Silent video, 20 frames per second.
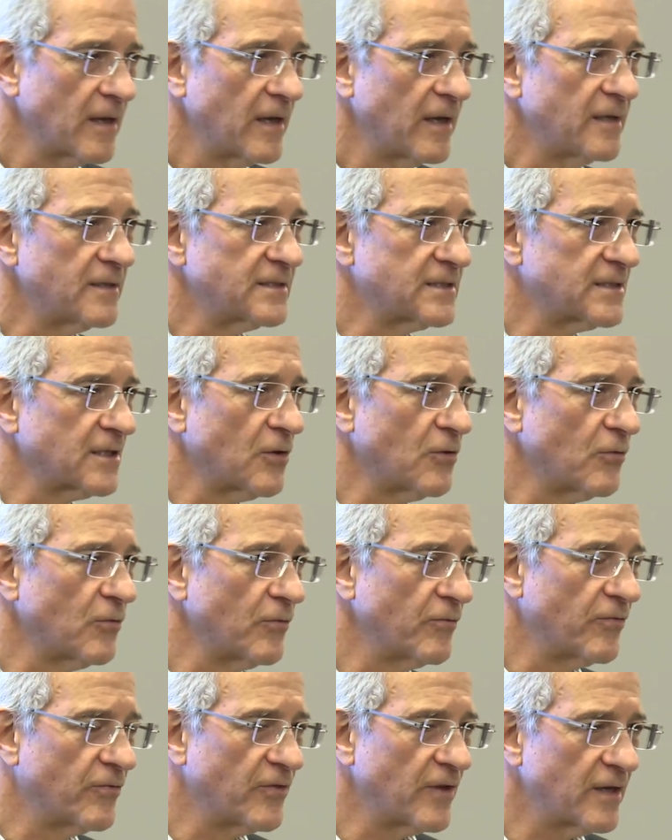And
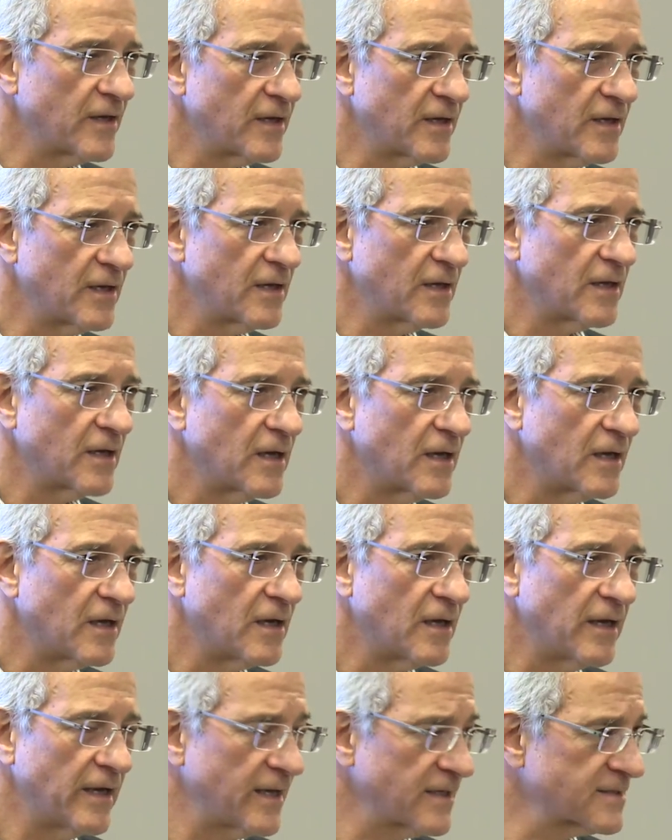so they
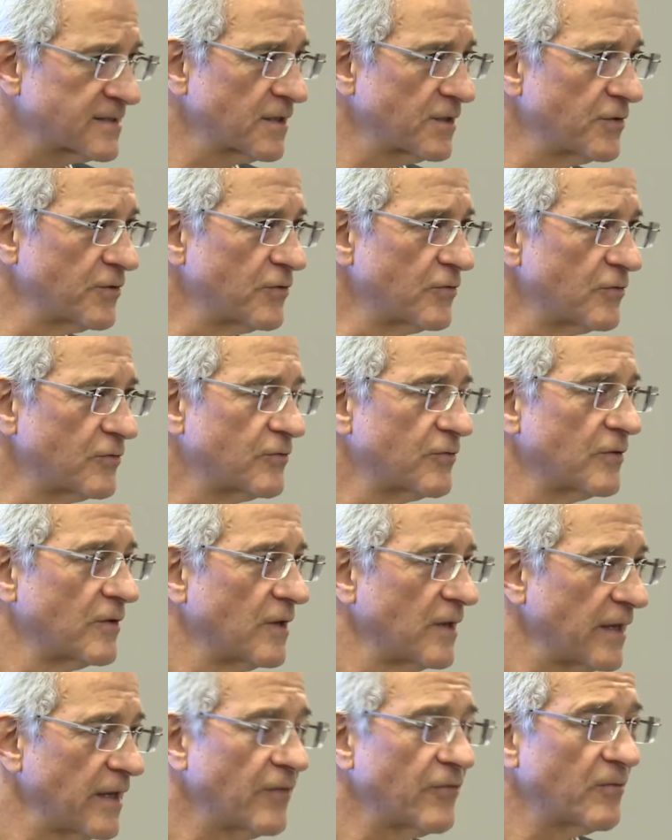uh, execute
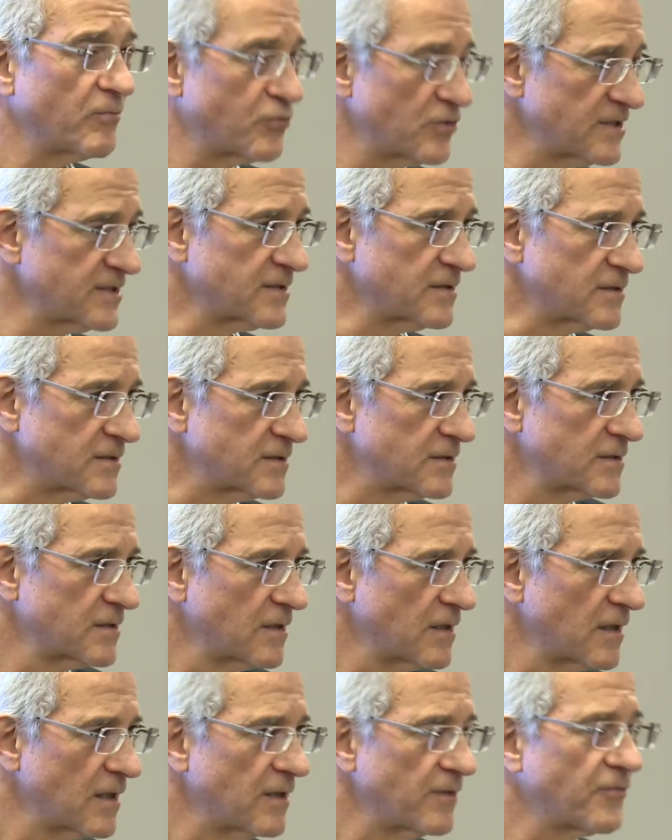in the prisons
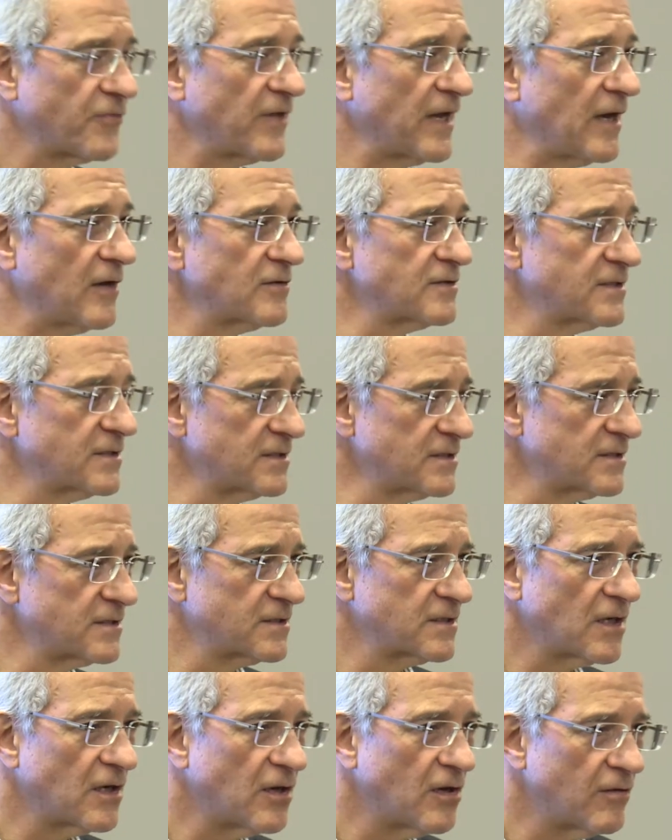uh,
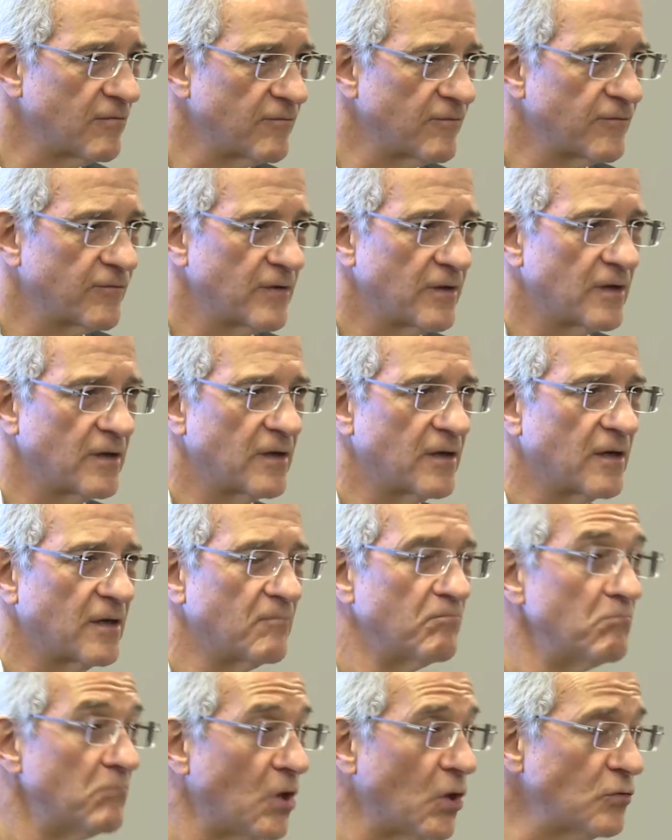thousands of uh,
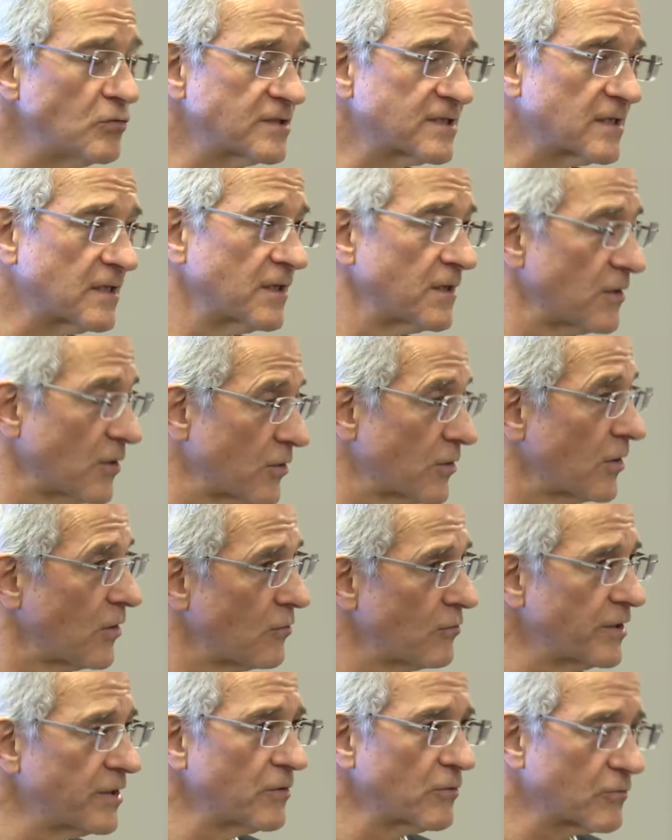mostly, not
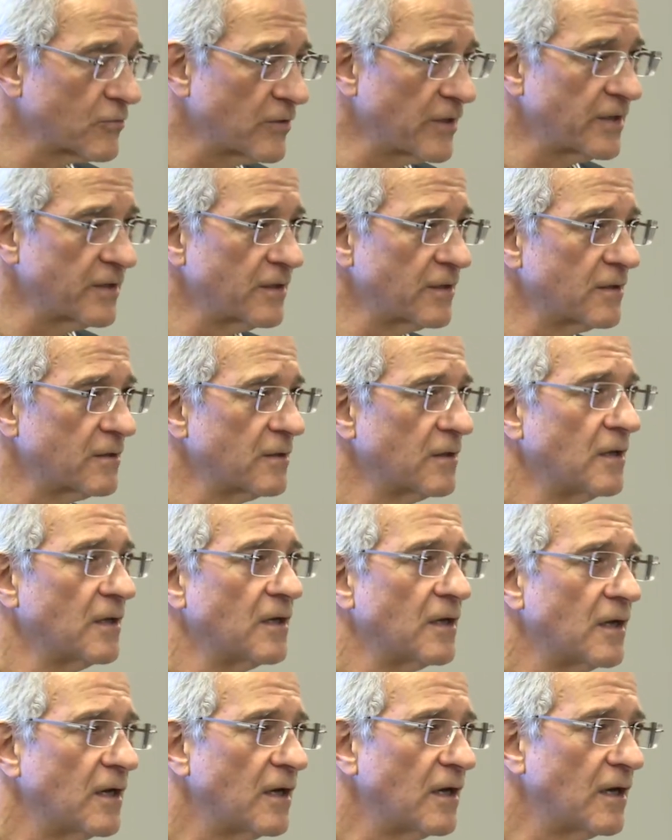only Ukrainian
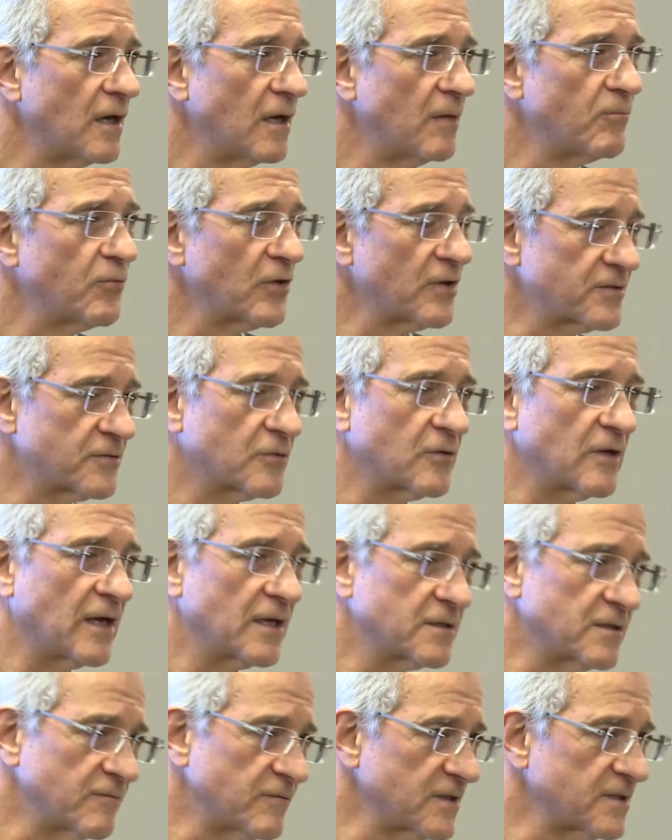uh, political
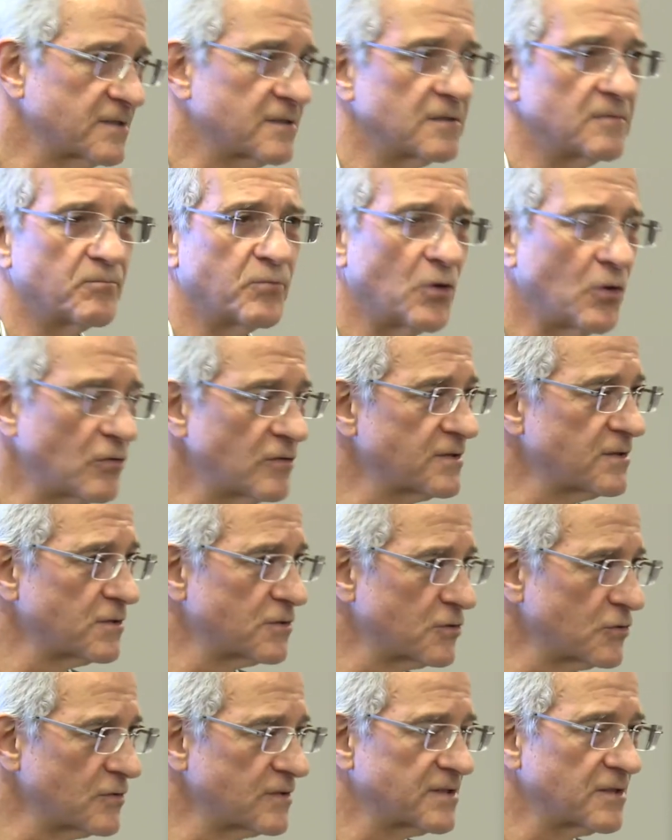activists, there are Poles and
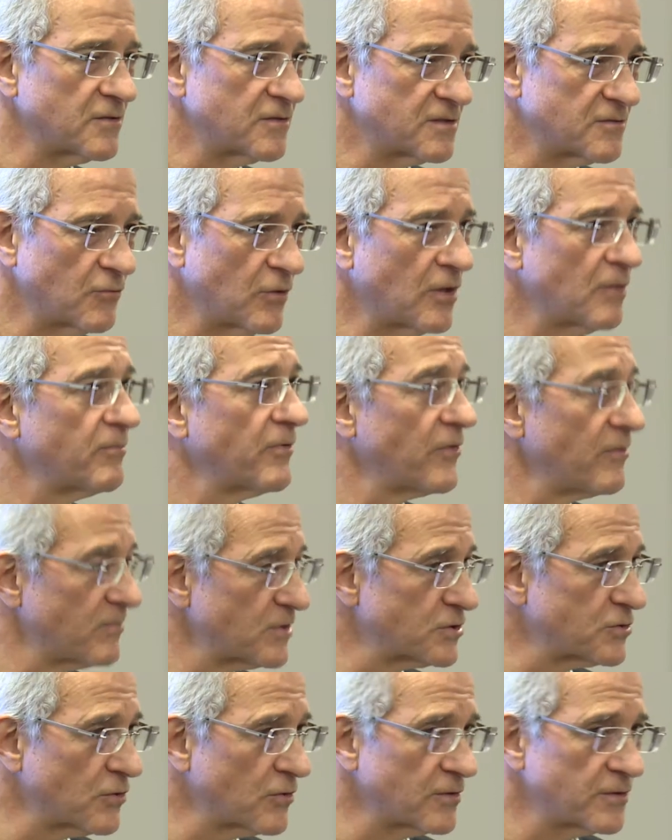Jews there as well, but the
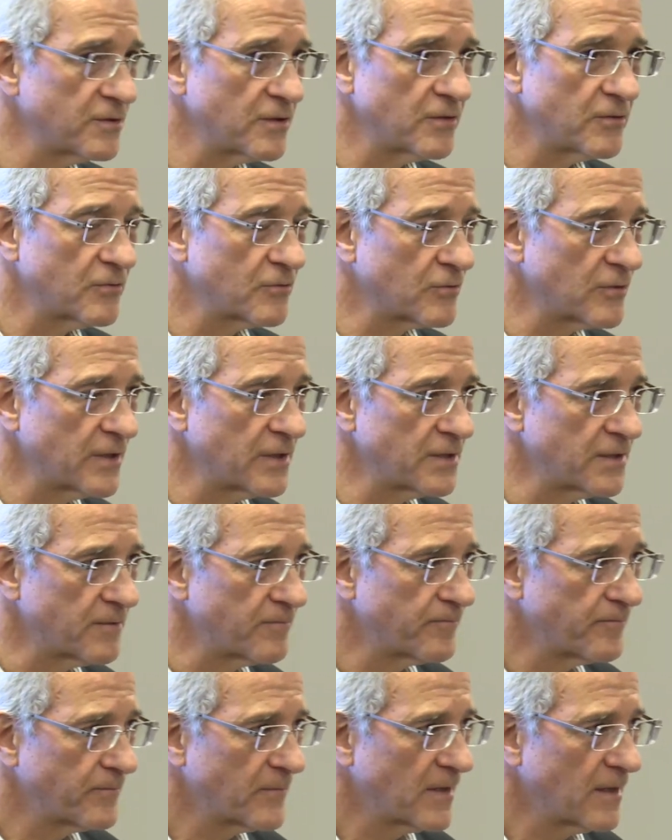majority are Ukrainian.
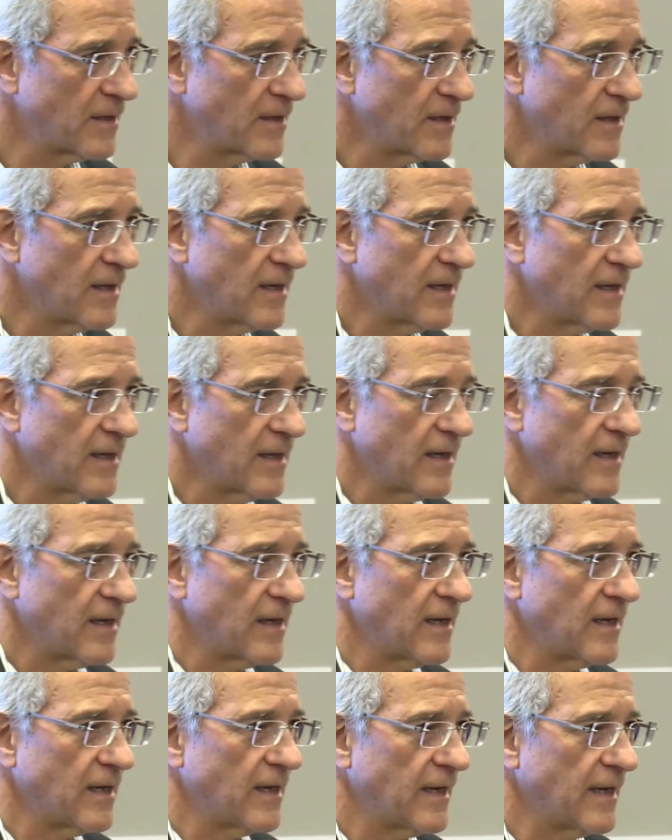
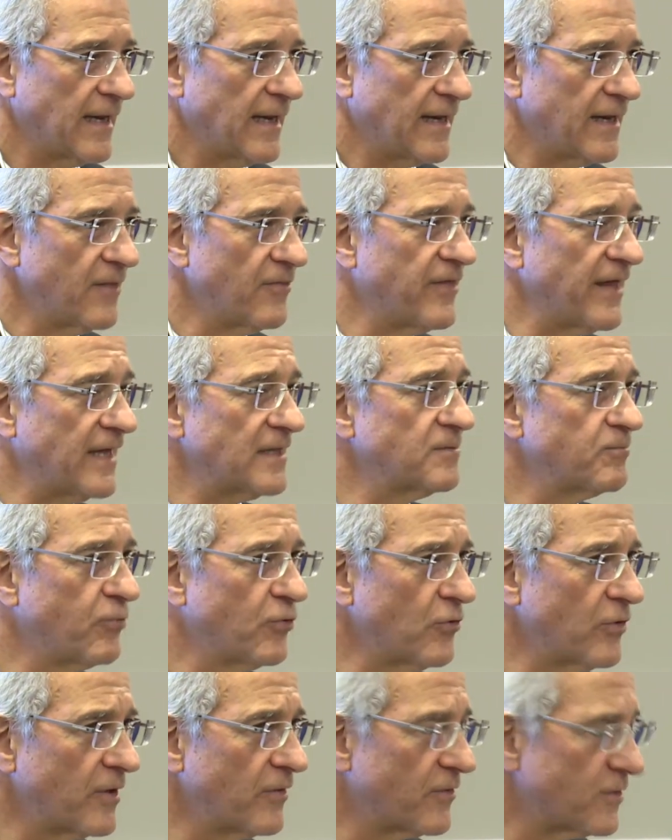And at that
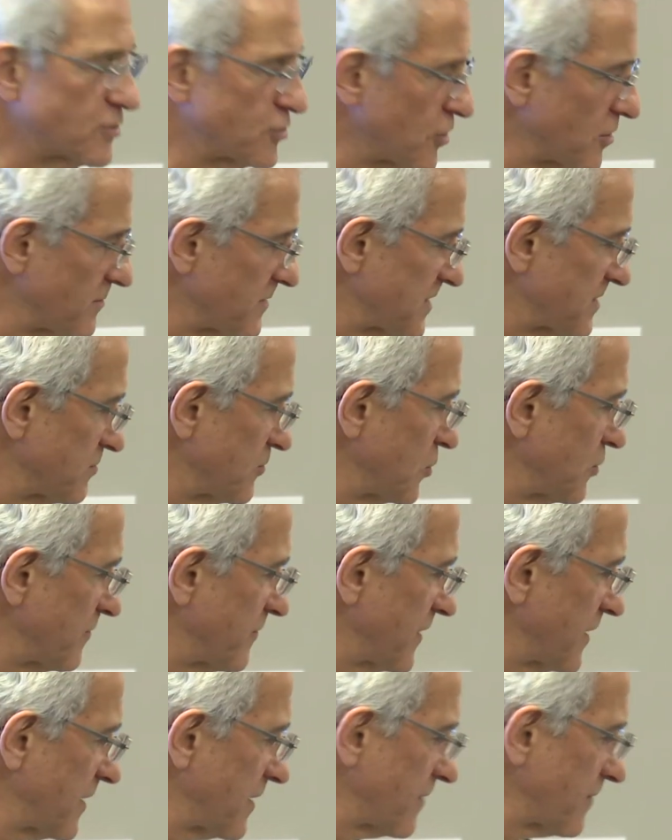point, the Germans move
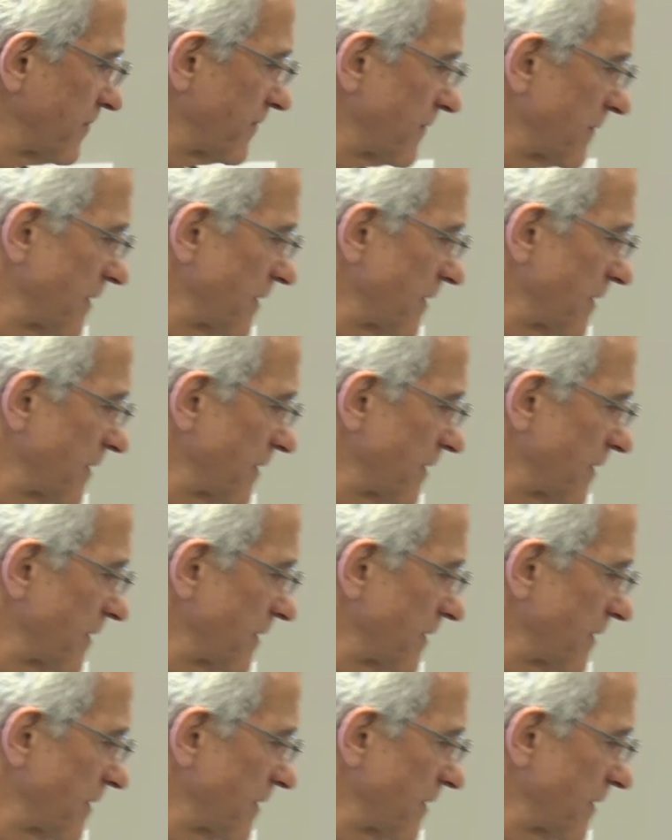in.